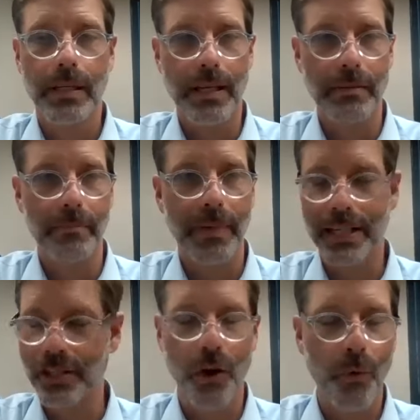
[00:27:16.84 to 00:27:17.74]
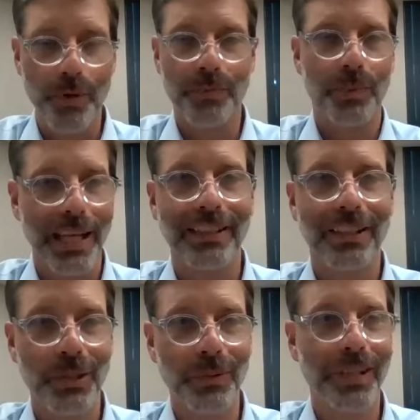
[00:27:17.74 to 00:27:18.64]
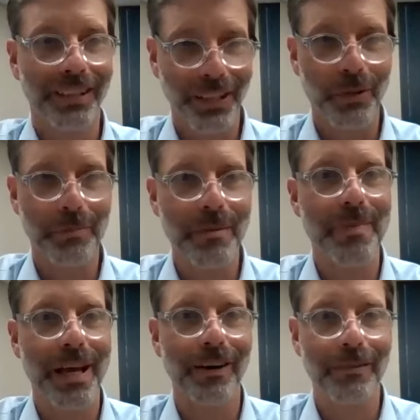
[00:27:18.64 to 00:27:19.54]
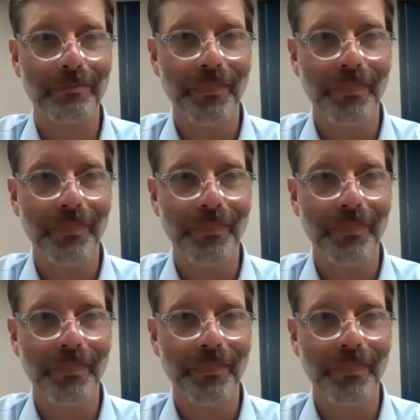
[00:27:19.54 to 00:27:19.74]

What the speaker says: I just always would like to do a little bit better.